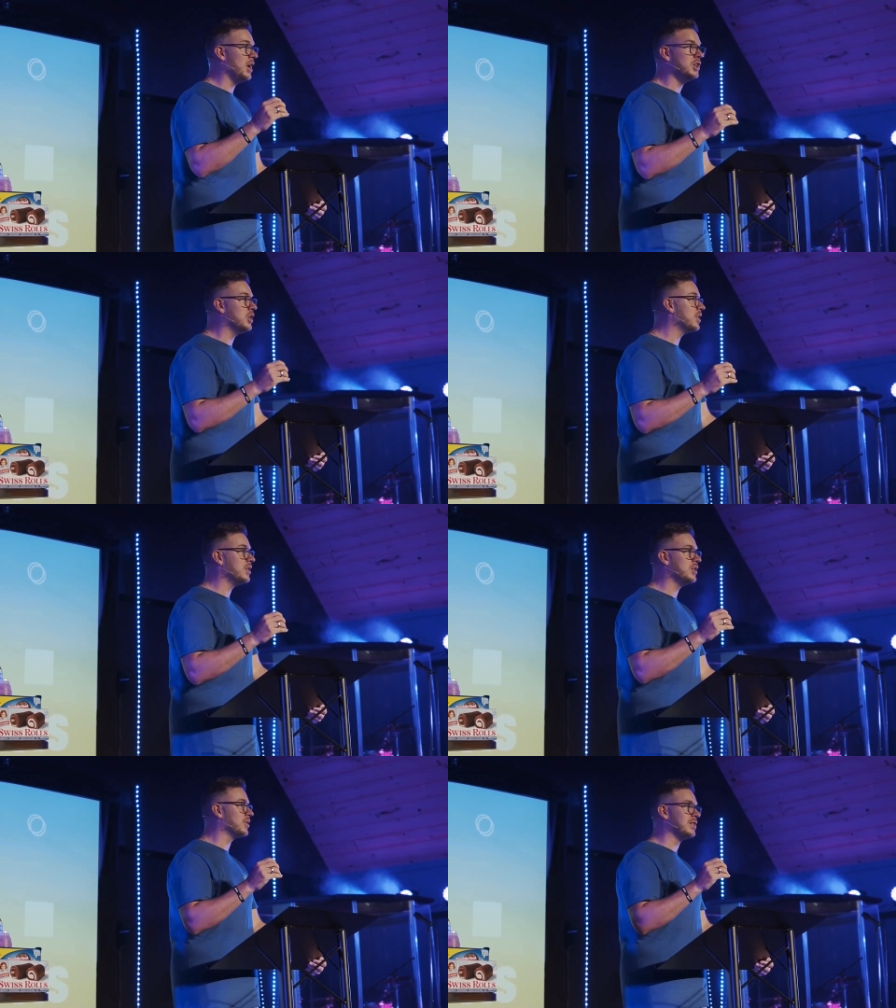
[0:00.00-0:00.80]
your,
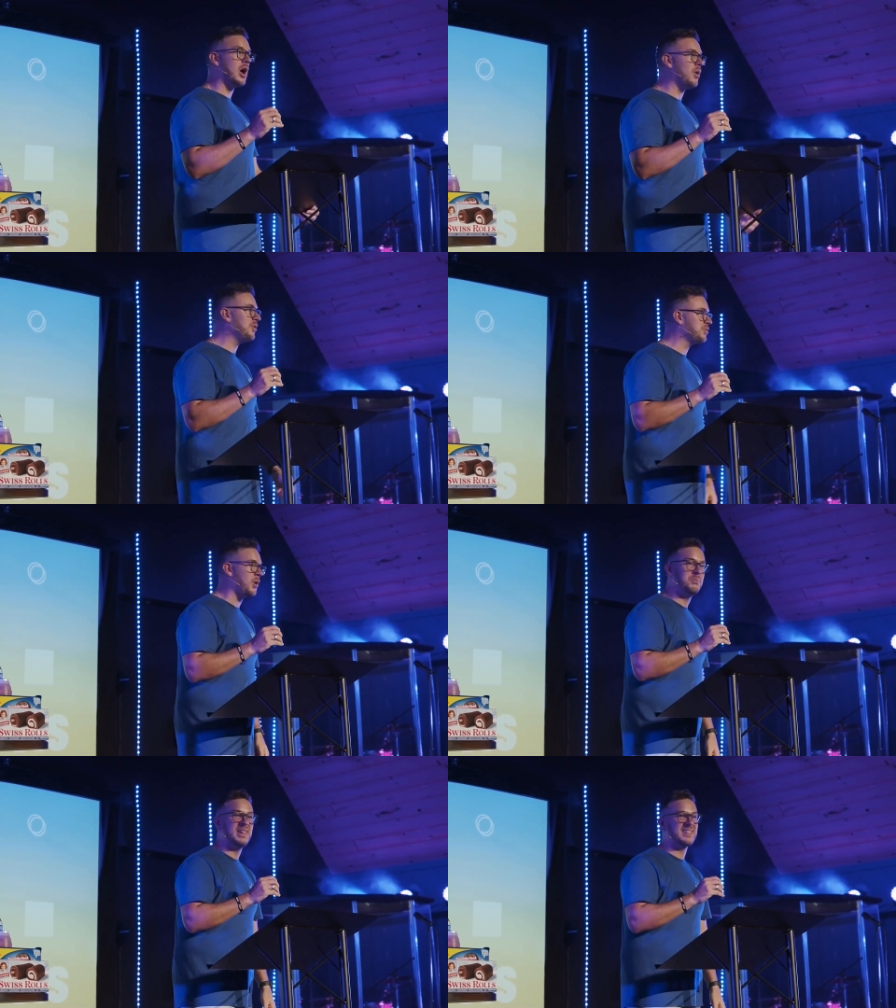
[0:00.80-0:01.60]
your lows
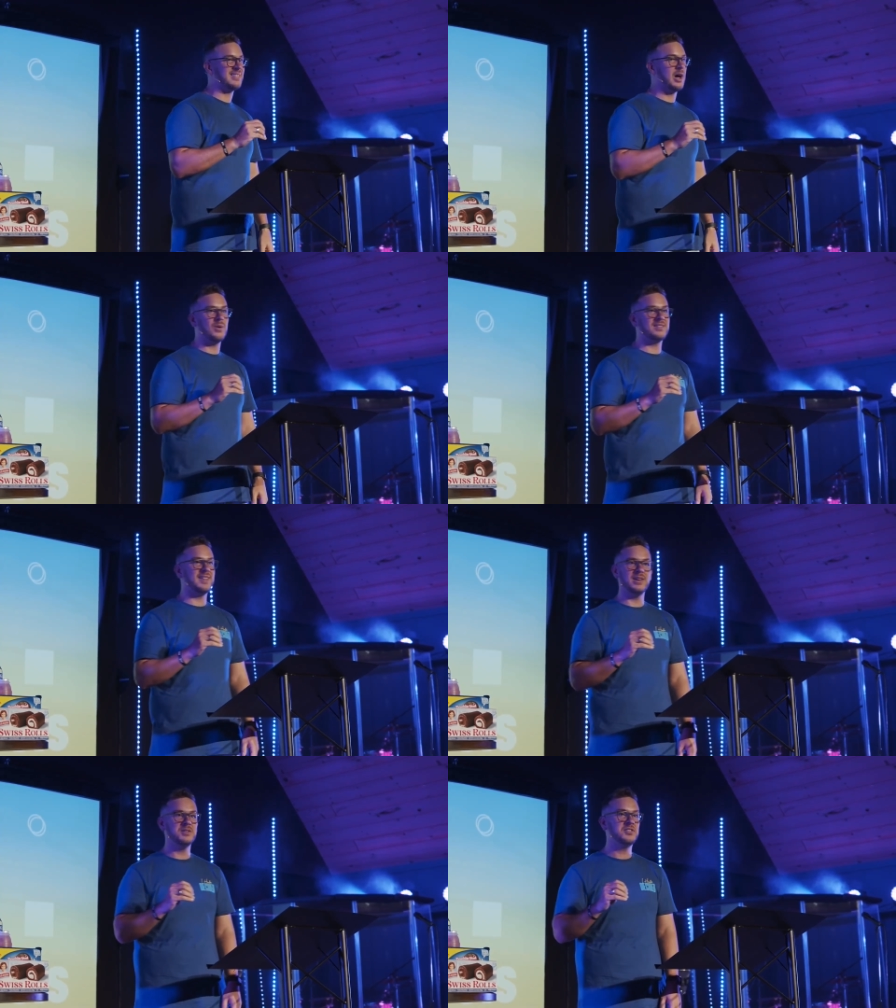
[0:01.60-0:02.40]
won't be as low as they
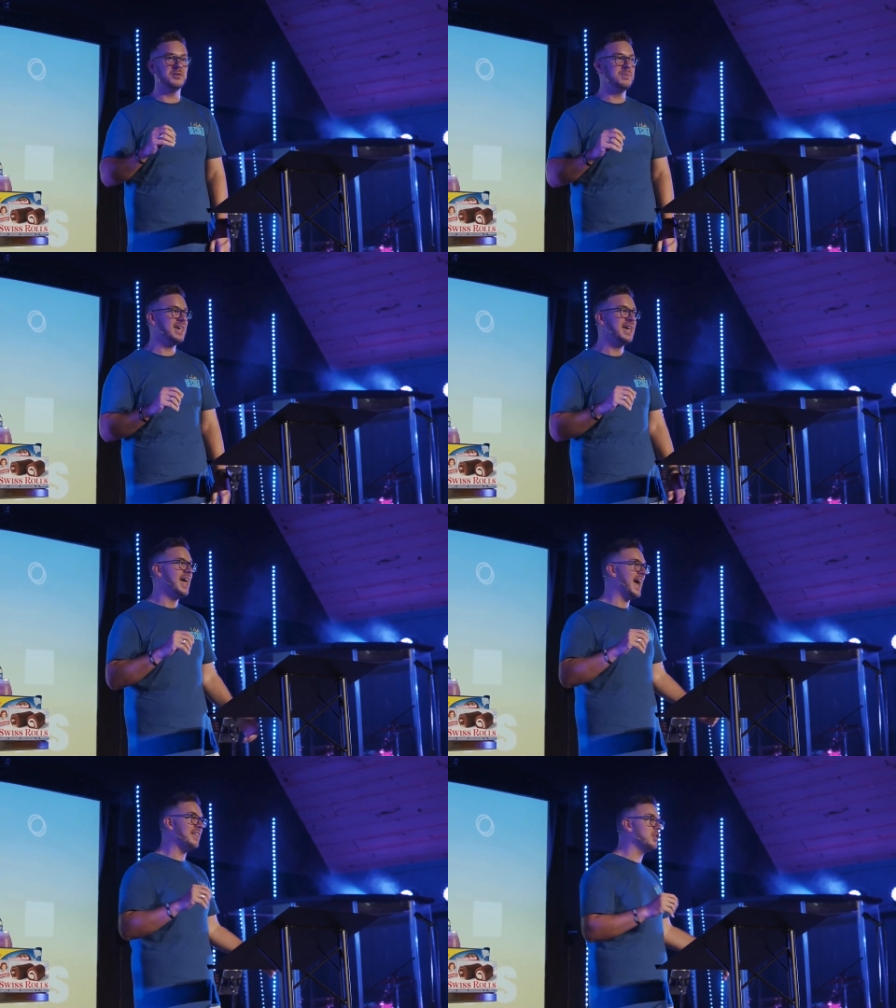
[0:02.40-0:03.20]
used to be, and